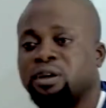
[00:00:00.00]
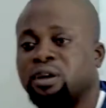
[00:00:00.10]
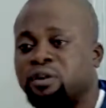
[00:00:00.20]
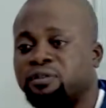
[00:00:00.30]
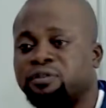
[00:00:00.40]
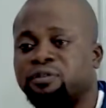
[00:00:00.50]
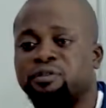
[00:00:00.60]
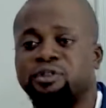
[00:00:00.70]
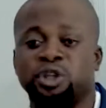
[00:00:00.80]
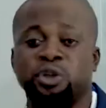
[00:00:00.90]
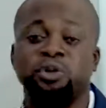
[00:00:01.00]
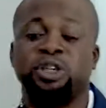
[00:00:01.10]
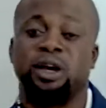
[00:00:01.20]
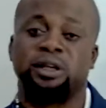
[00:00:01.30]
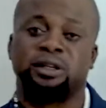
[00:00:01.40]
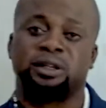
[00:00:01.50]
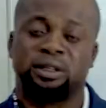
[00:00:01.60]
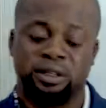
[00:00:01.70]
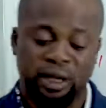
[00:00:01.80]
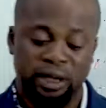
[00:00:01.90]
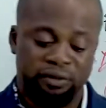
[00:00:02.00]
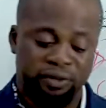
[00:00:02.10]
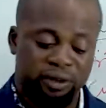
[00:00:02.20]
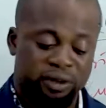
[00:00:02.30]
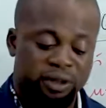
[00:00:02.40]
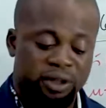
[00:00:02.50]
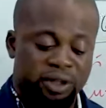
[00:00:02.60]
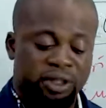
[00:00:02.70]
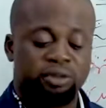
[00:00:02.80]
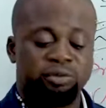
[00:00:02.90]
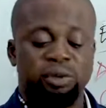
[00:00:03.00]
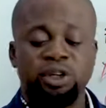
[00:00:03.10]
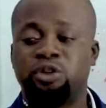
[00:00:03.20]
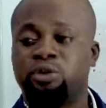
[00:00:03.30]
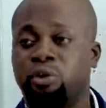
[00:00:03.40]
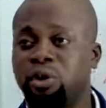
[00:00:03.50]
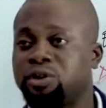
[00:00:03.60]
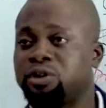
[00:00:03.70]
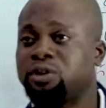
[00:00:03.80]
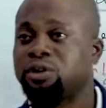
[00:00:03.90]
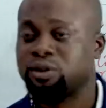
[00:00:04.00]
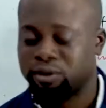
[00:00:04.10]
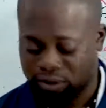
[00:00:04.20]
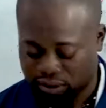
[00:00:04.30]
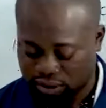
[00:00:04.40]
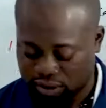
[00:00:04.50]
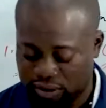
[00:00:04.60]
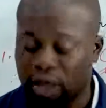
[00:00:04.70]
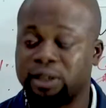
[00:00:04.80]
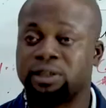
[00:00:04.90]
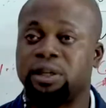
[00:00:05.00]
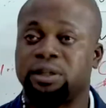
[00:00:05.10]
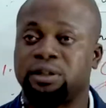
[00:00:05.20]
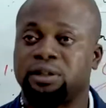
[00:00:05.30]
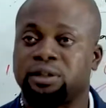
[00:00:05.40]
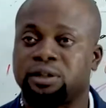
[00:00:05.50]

of the user, therefore, it will lead to what? Accidents.